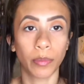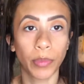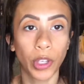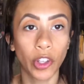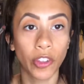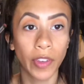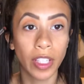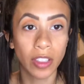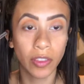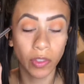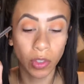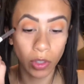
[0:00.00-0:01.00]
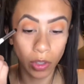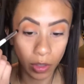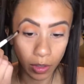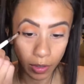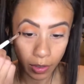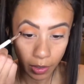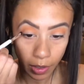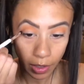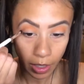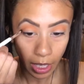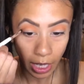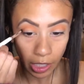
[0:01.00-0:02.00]
Pure Festival
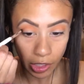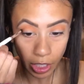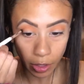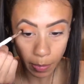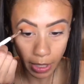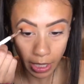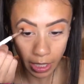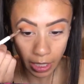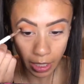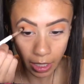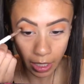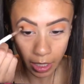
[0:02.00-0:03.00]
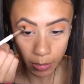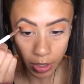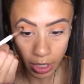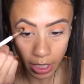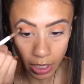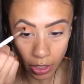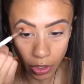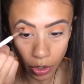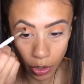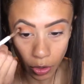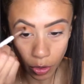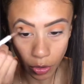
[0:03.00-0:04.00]
eyeshadow palette, and I'm just going to
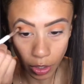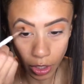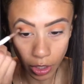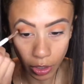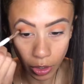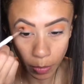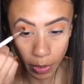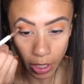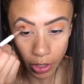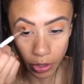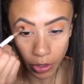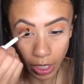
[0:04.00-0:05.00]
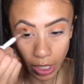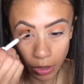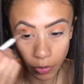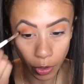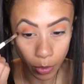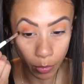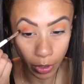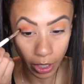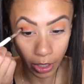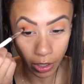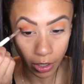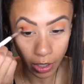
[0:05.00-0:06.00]
go a little bit underneath from
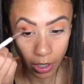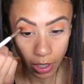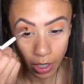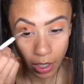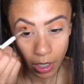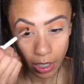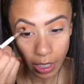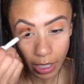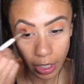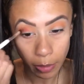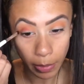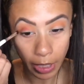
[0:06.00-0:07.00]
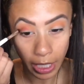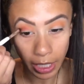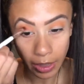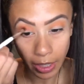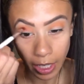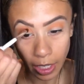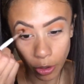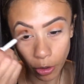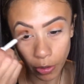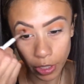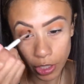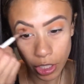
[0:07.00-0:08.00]
where I applied that
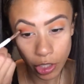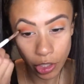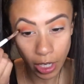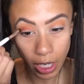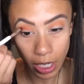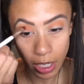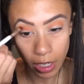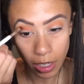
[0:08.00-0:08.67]
orangey shade.